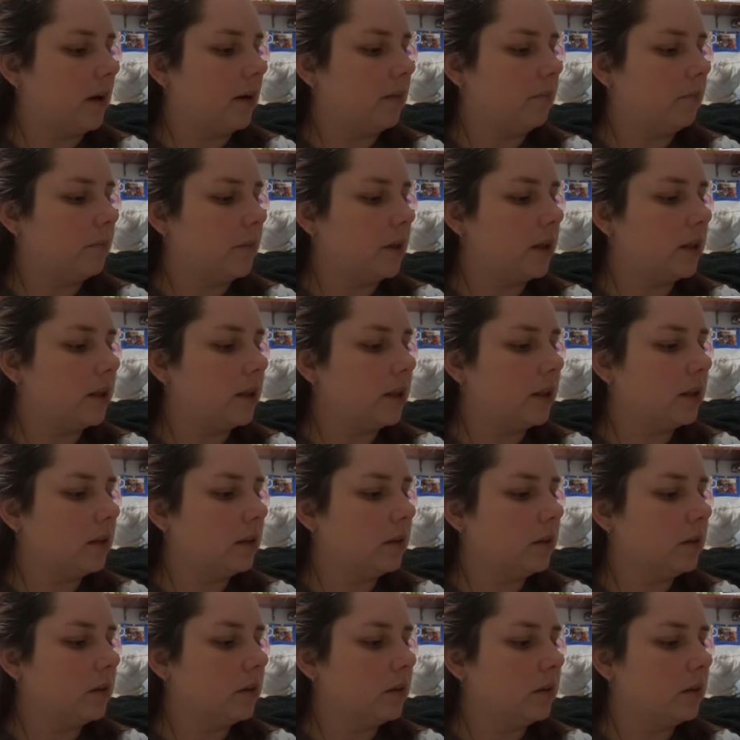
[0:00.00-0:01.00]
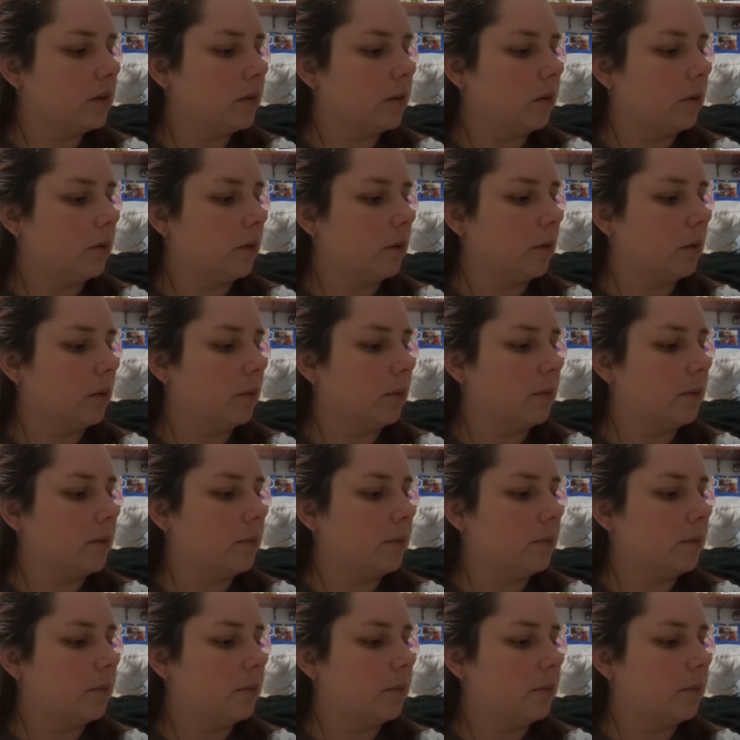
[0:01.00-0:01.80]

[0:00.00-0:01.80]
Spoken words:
milliliters or